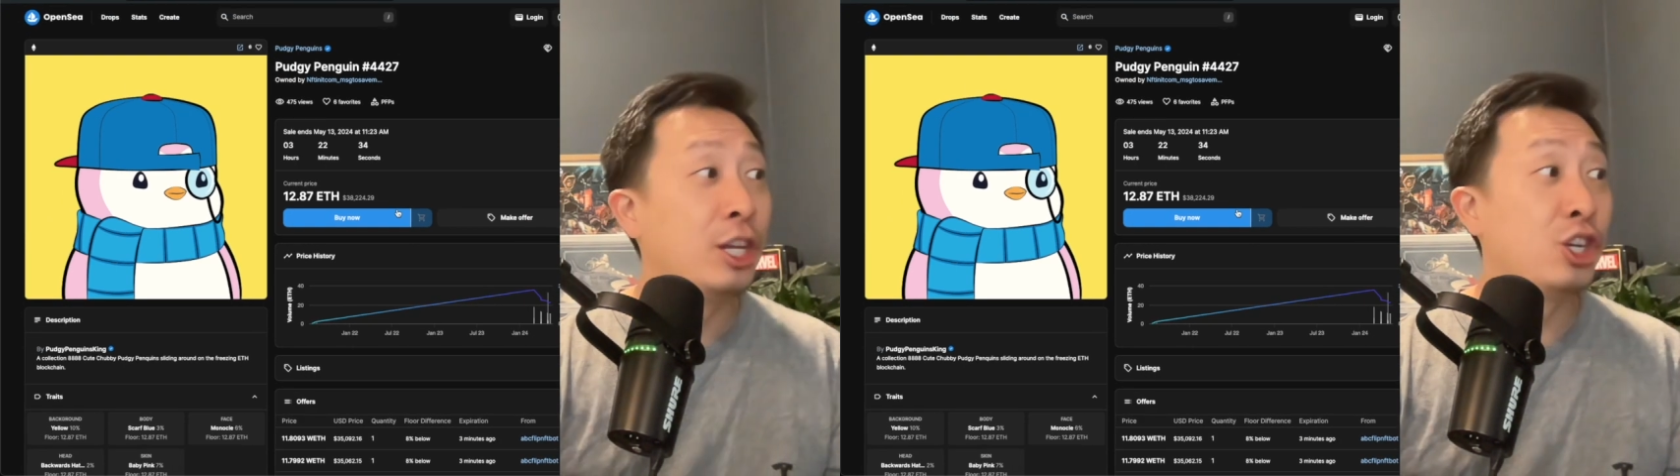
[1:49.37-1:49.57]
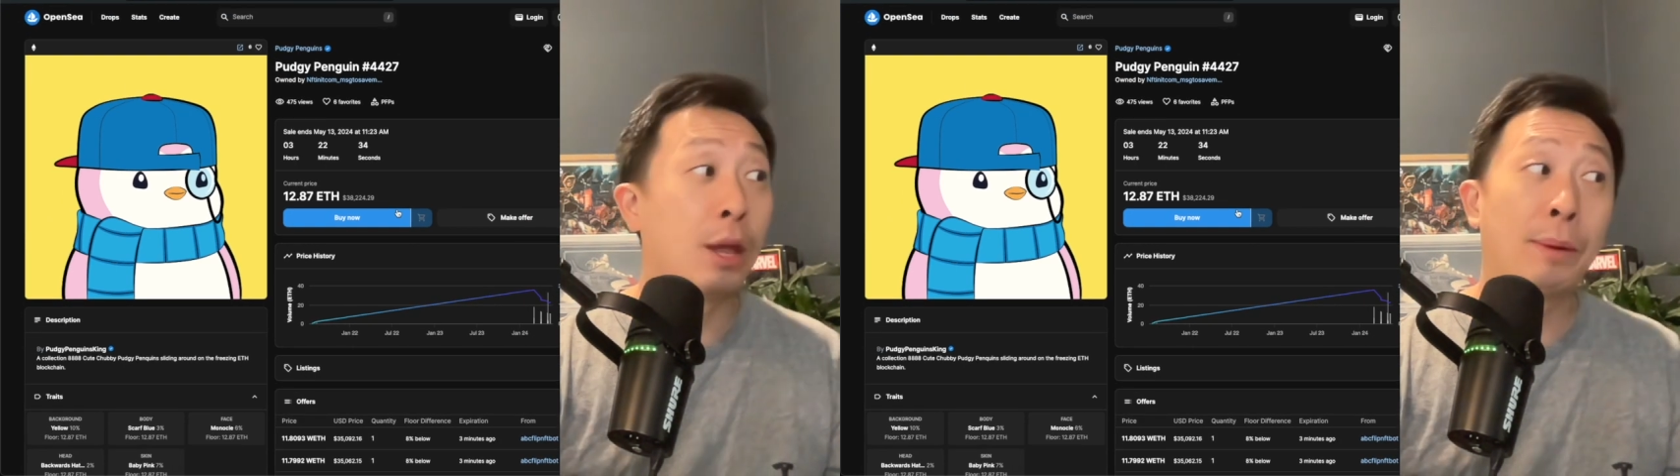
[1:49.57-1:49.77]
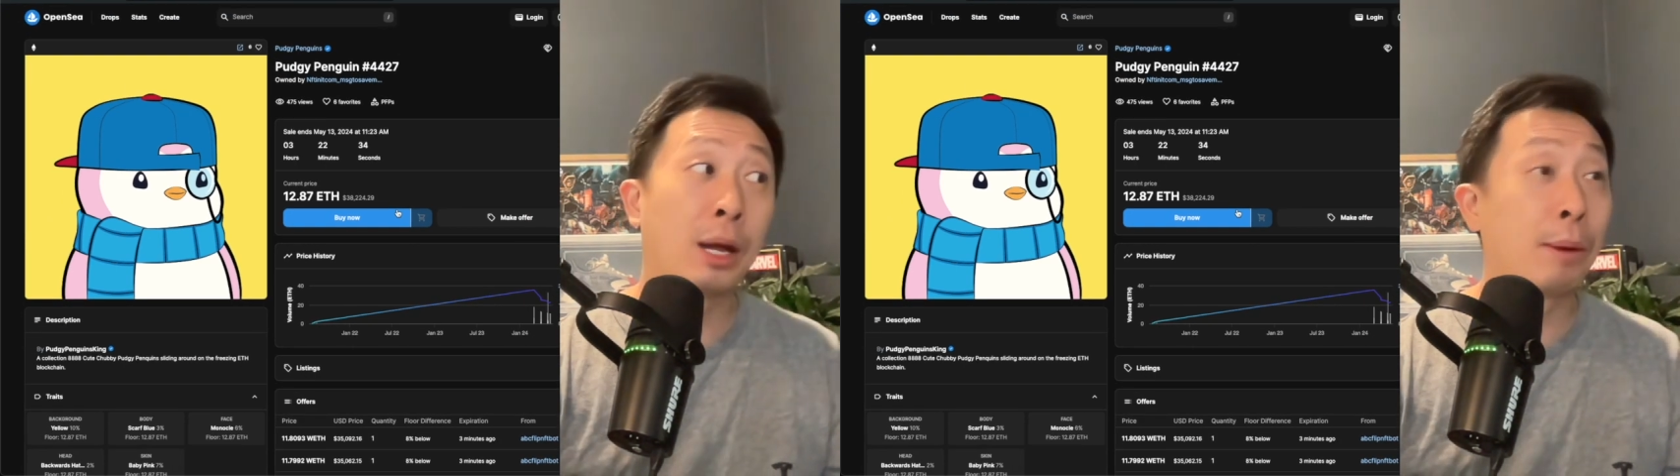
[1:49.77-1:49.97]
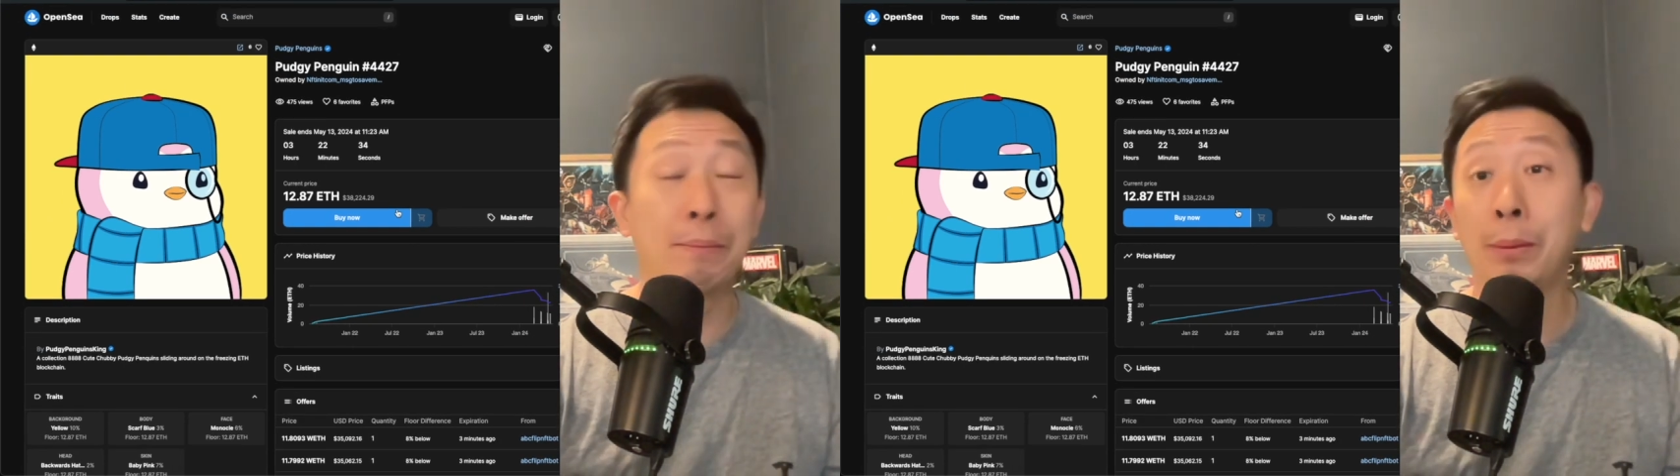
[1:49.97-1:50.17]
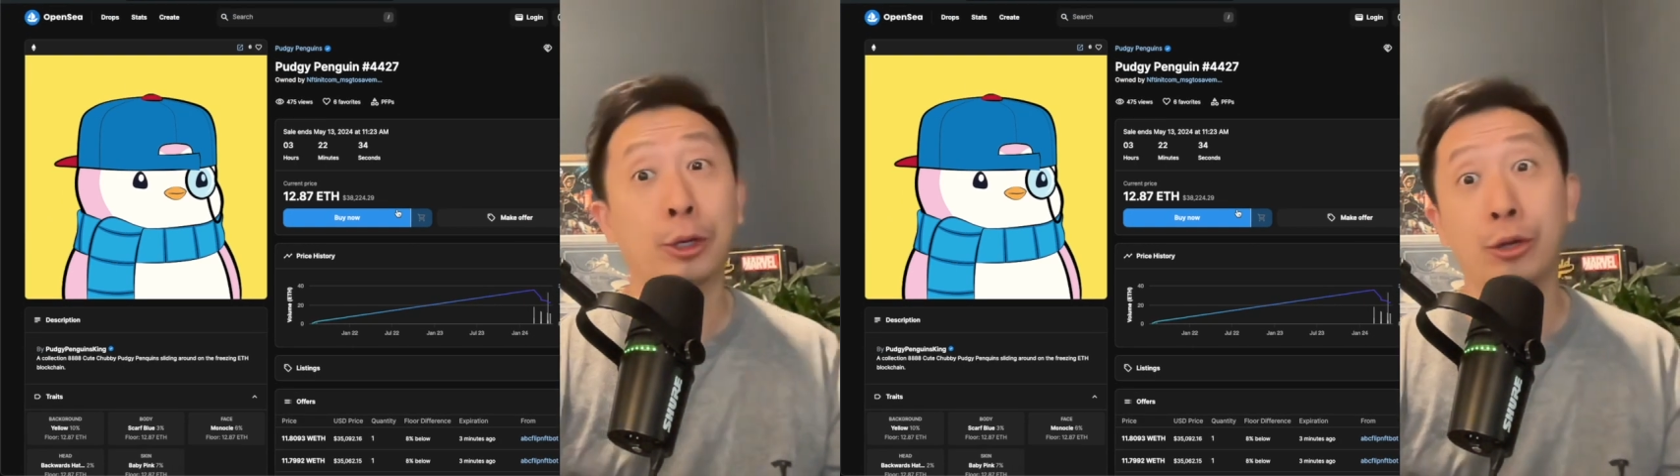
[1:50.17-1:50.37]
JPEG? But
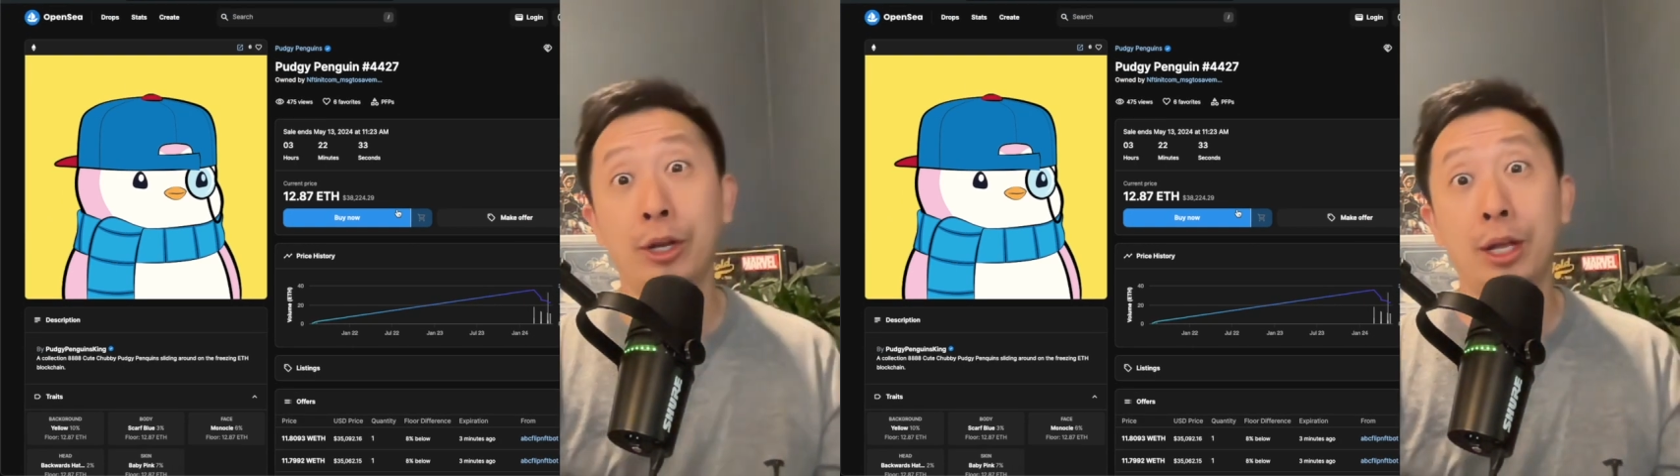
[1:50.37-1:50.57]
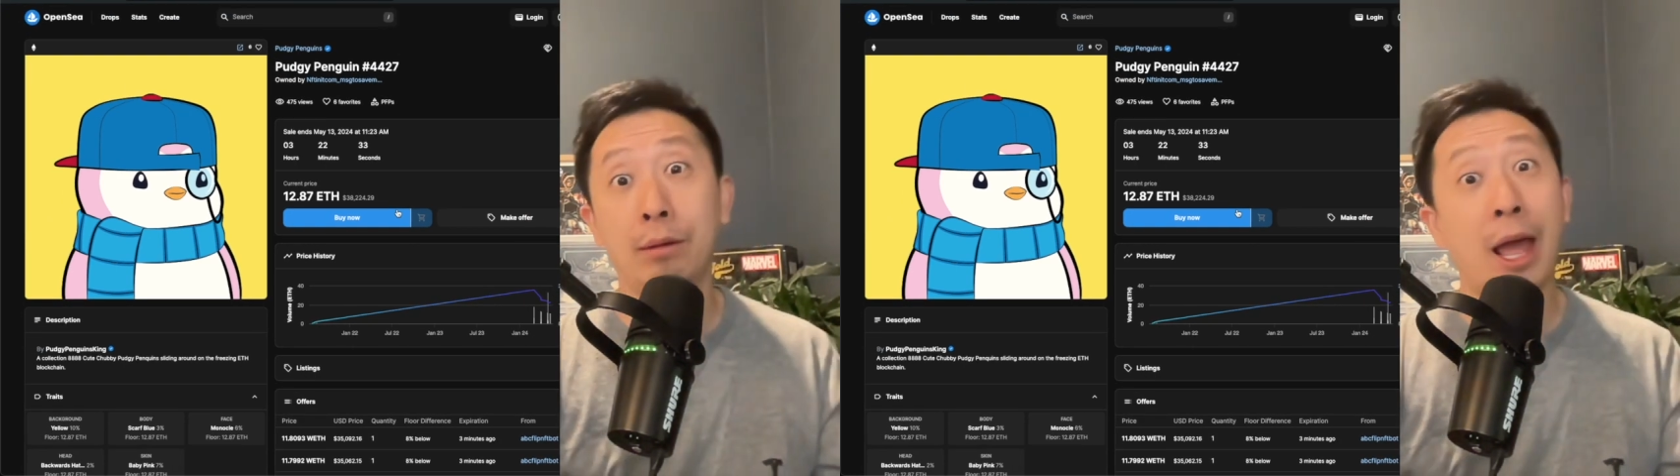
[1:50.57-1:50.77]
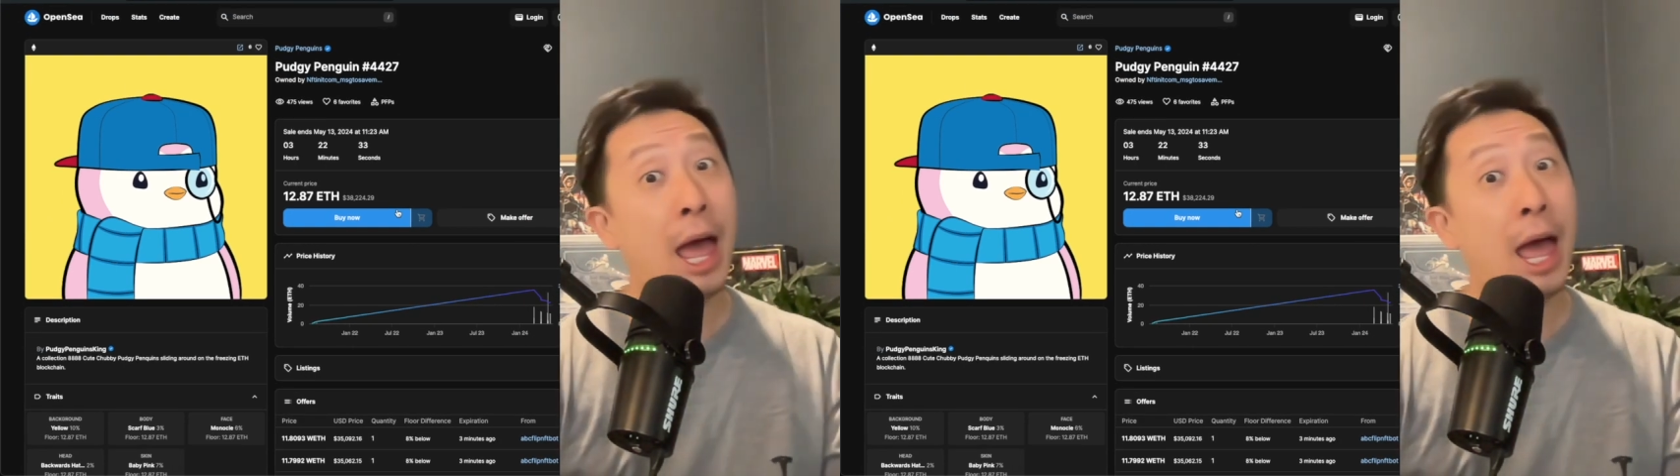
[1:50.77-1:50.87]
people are doing it.